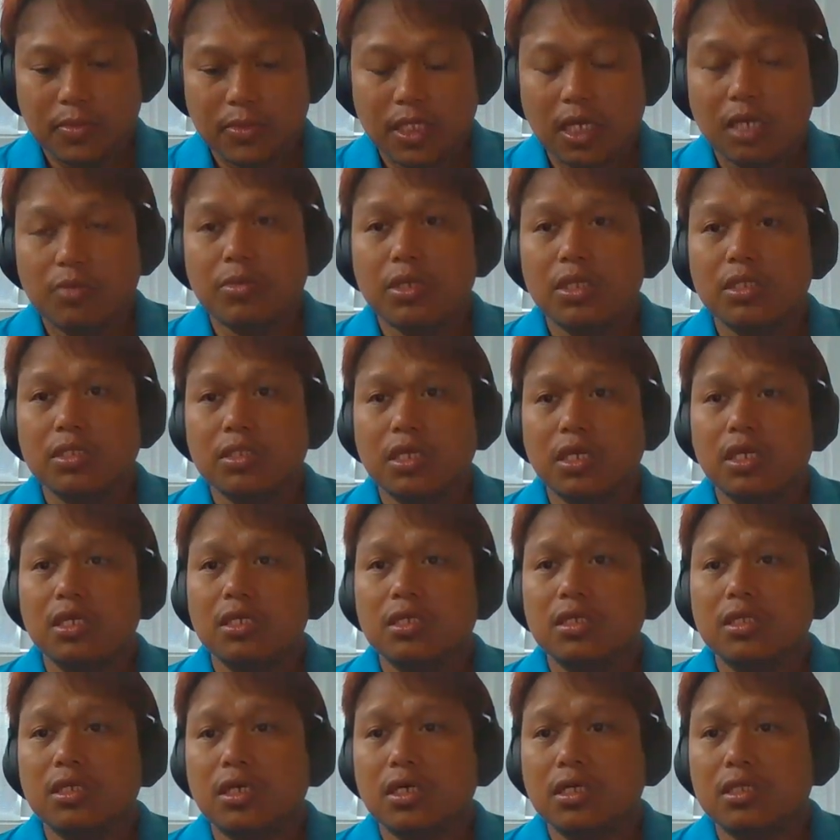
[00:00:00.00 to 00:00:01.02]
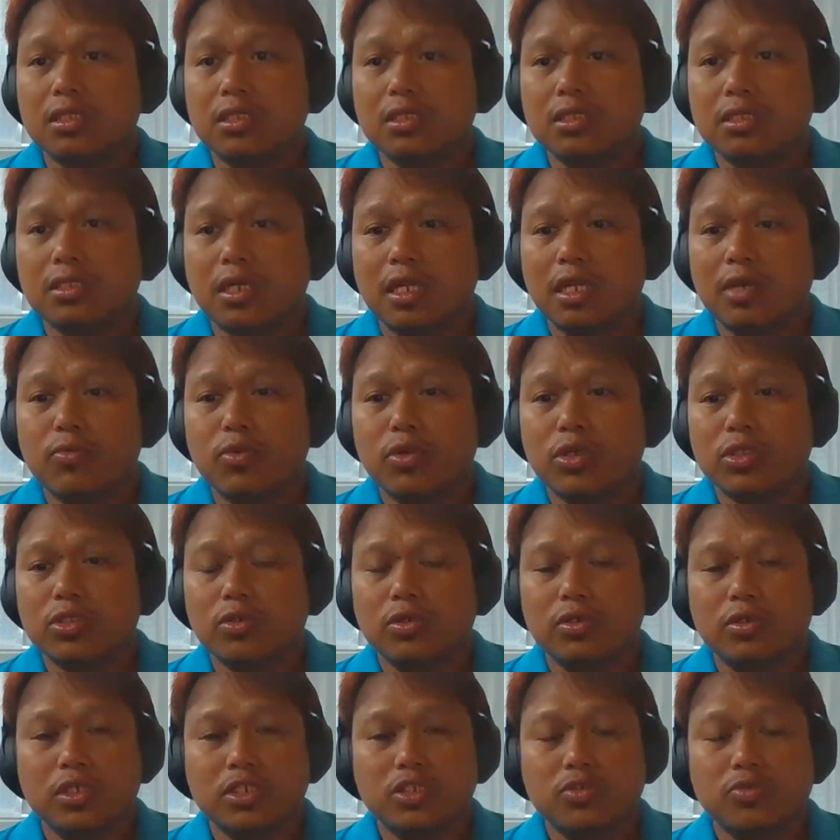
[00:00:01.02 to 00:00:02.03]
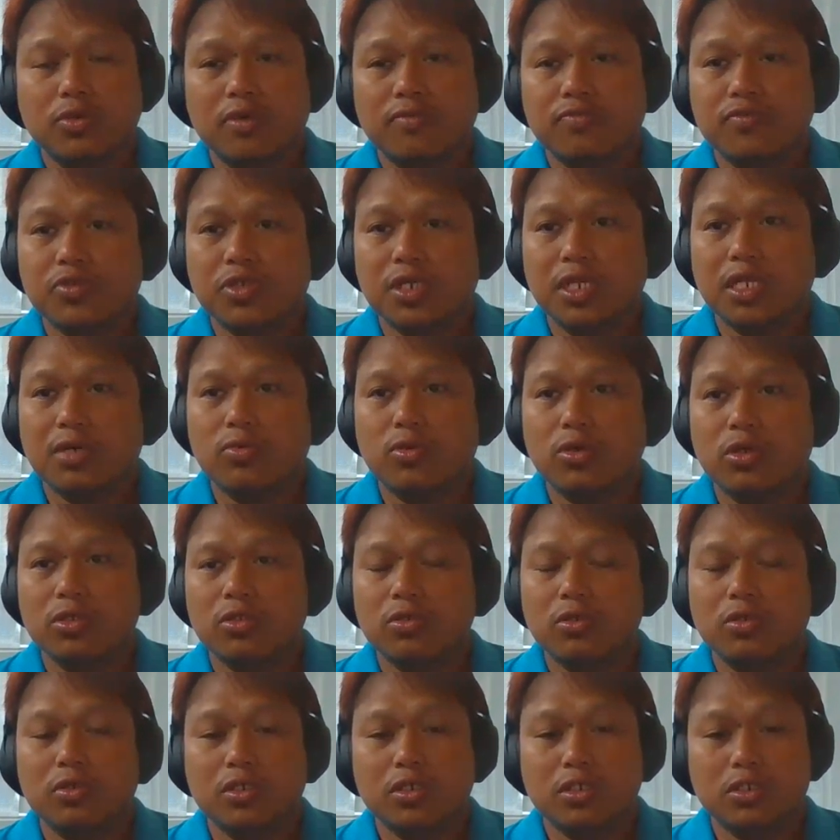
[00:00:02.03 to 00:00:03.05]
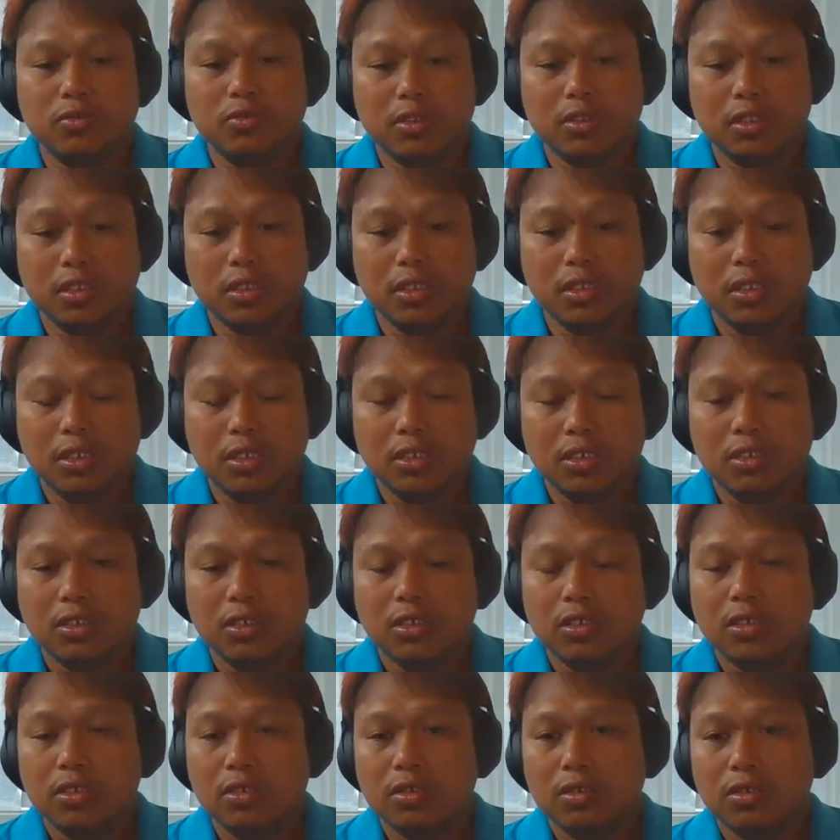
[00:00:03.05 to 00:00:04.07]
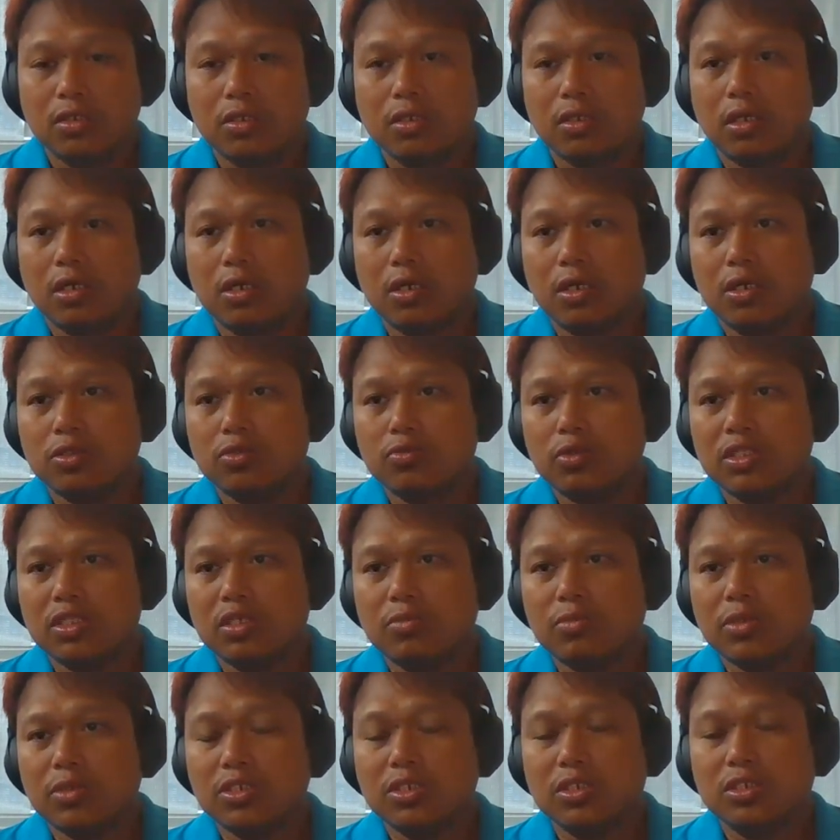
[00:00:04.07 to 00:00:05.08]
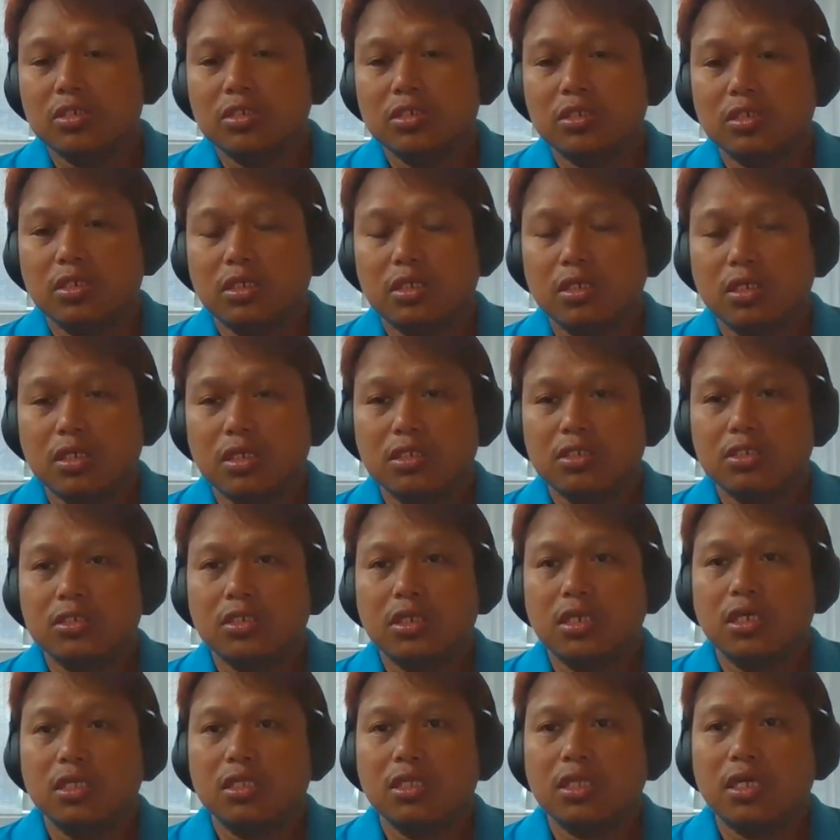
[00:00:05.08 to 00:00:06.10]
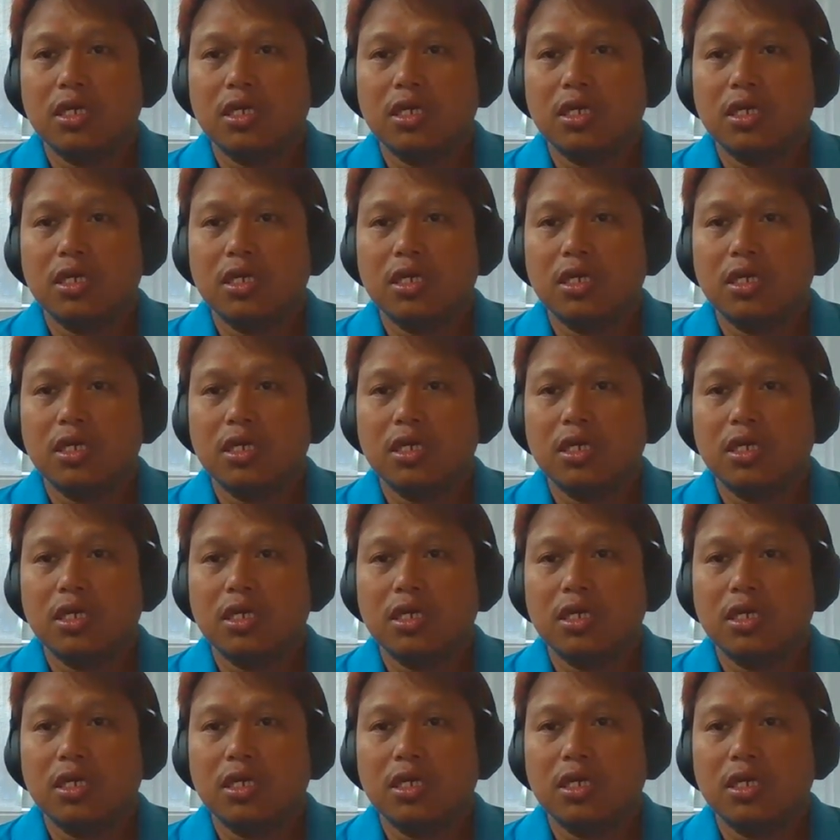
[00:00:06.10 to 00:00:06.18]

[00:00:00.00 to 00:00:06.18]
I maintain the laboratories. We have three laboratories with around 20 machines each, and